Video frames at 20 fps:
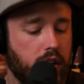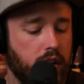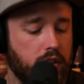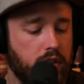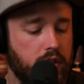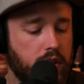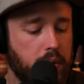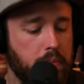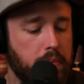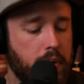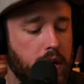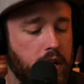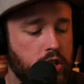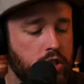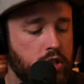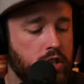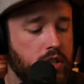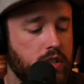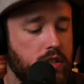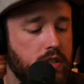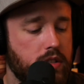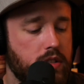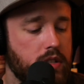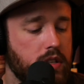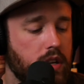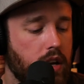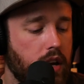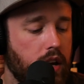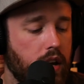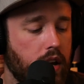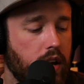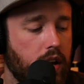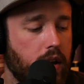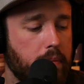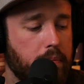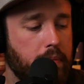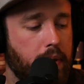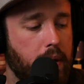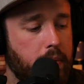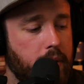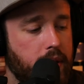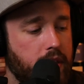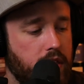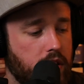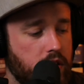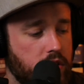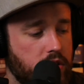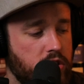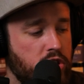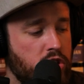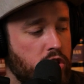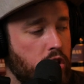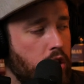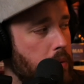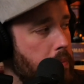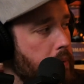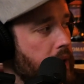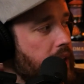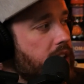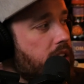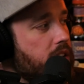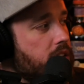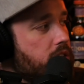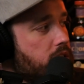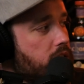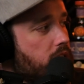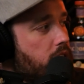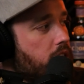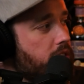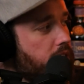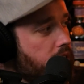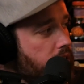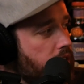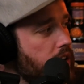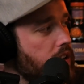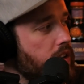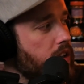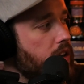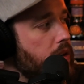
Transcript: diminishes maybe the syrupiness of it a little